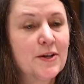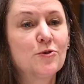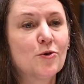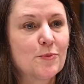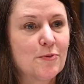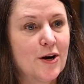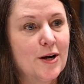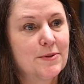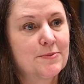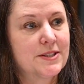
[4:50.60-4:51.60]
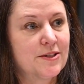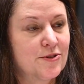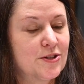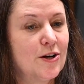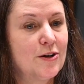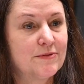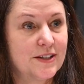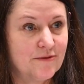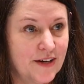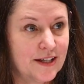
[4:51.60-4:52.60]
nor problems that are solved in
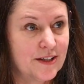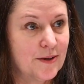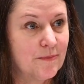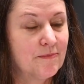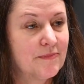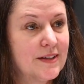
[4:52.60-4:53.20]
a vacuum,